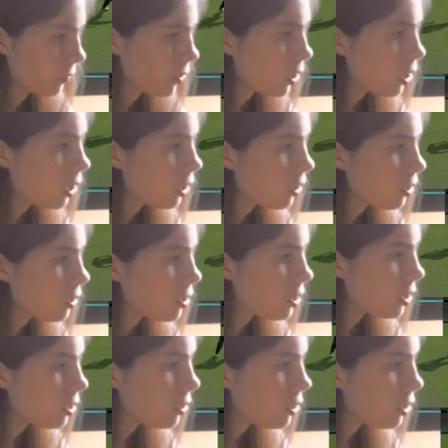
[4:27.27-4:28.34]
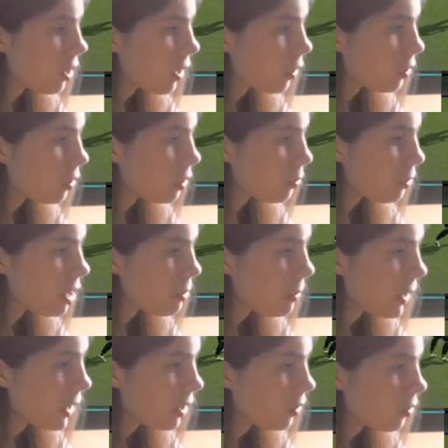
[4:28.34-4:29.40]
Oh look, you see, they got the spray
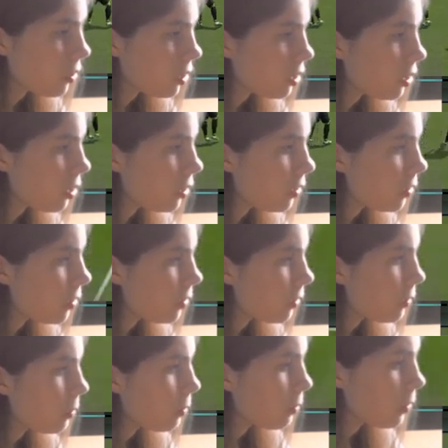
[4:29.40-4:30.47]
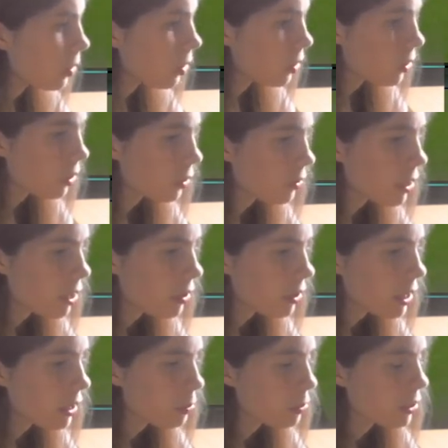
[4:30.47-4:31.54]
paint on the ground.
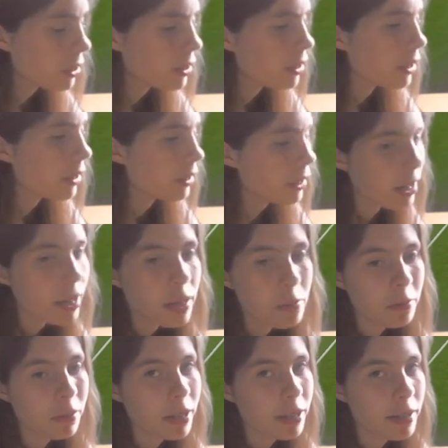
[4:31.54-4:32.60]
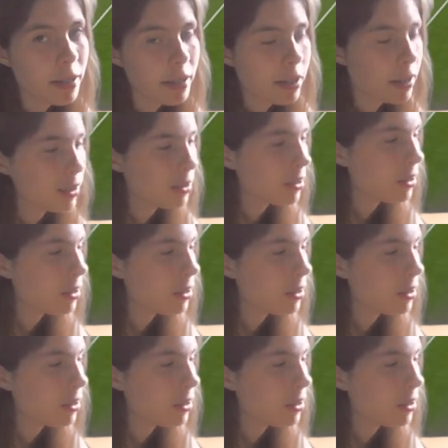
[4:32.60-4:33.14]
That's pretty sick. That is pretty sick.